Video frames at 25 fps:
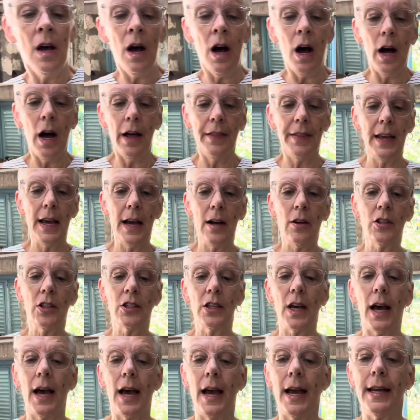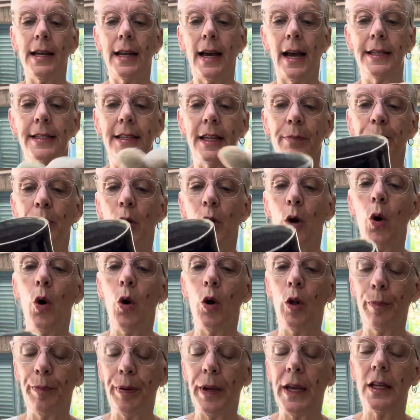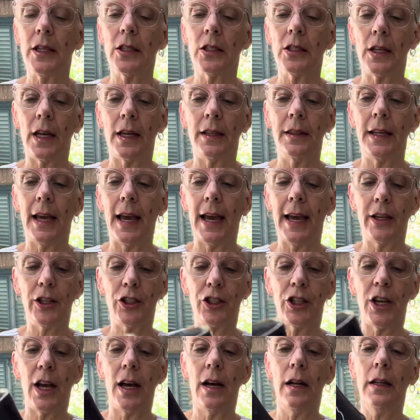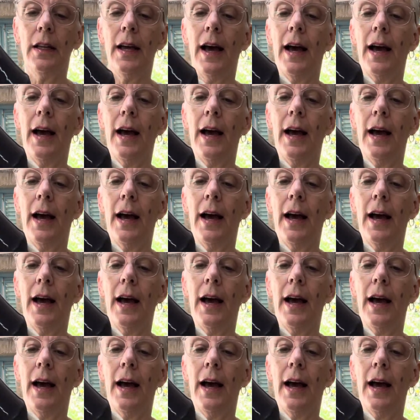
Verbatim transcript: On the outside, I dipped the whole piece in the eggshell.